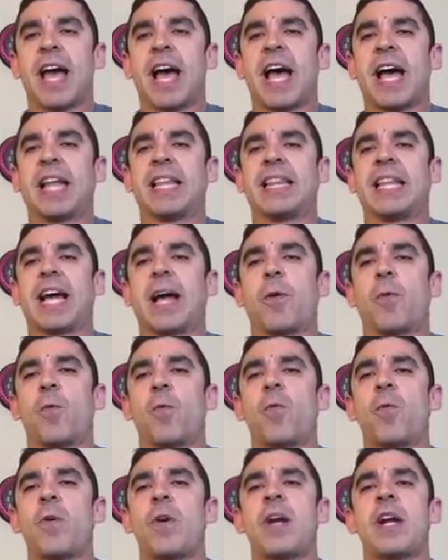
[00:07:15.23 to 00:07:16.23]
and that
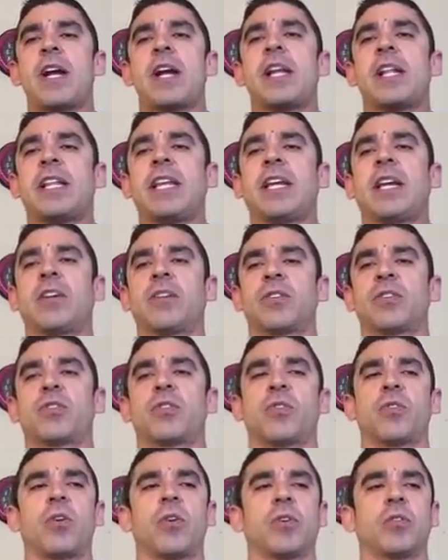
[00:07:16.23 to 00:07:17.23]
really
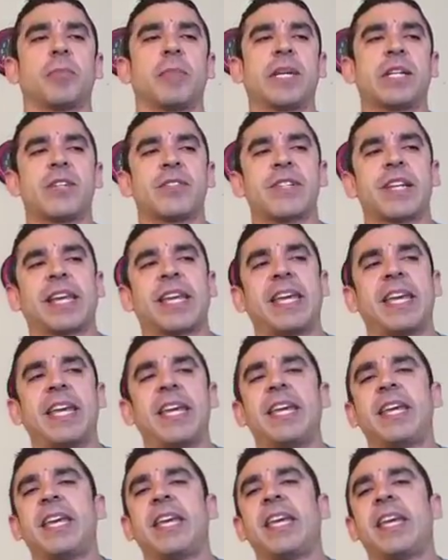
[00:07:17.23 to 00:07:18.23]
controlled, because the
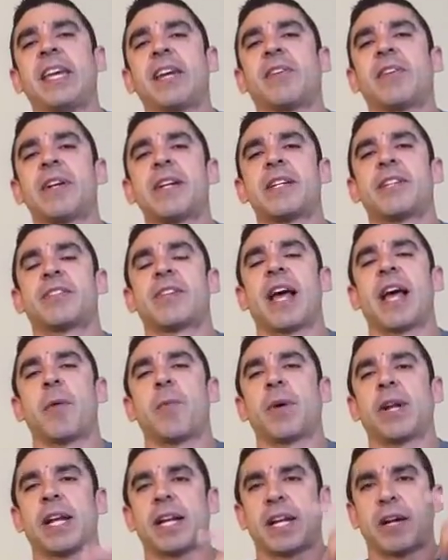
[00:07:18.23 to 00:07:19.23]
key here is I
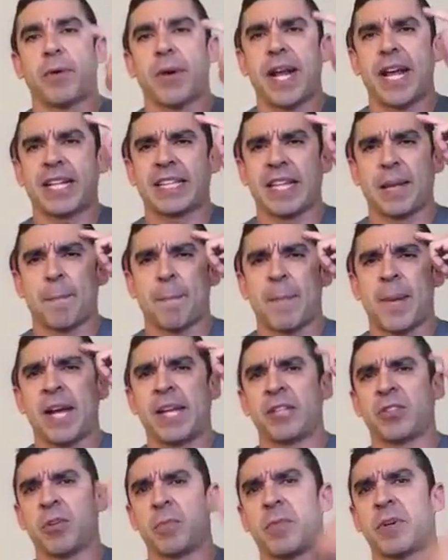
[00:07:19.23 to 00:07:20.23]
want to create that
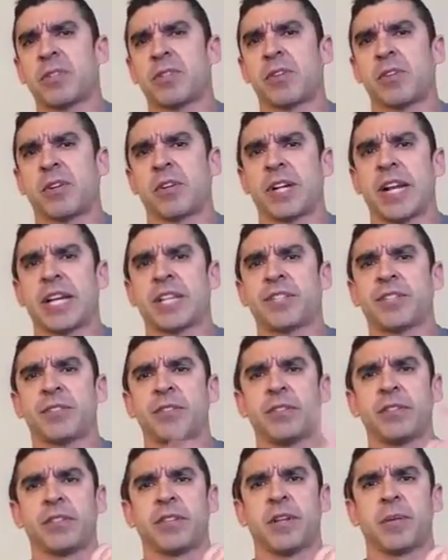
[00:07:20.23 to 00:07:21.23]
mind to muscle
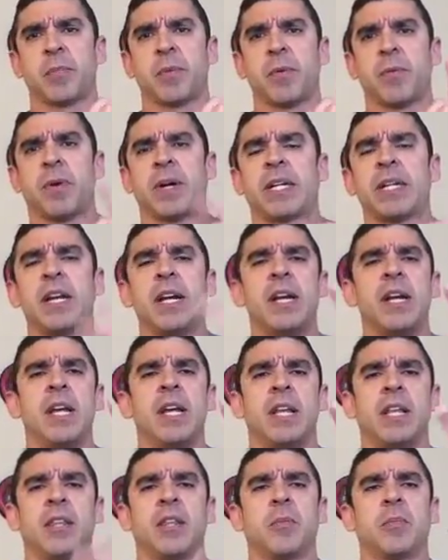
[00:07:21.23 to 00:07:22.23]
connection, number 1.
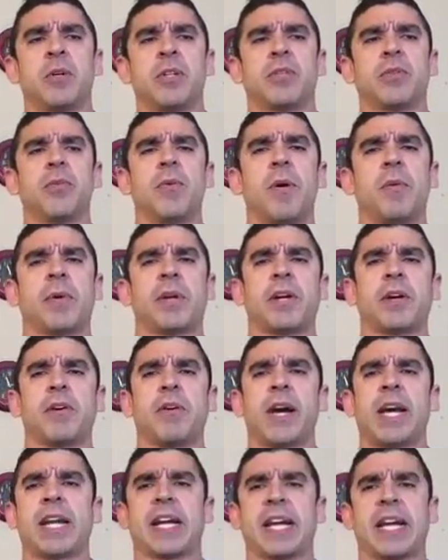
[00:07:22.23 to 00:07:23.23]
Number 2, I want to go
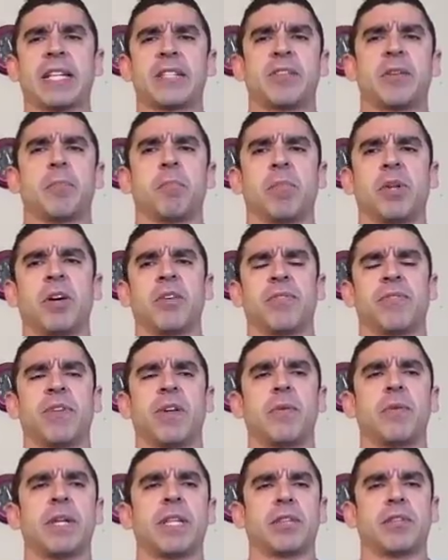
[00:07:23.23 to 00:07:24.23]
ahead and get some blood
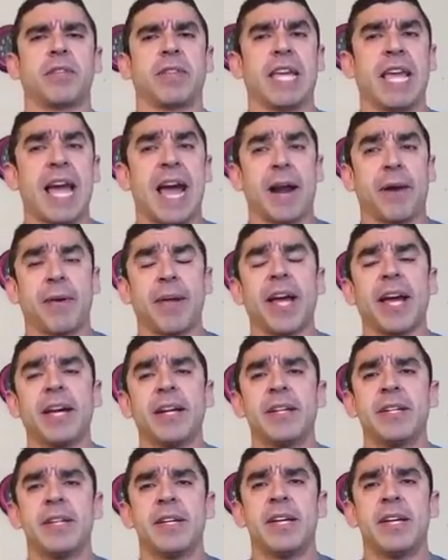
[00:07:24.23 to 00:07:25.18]
flow into the area,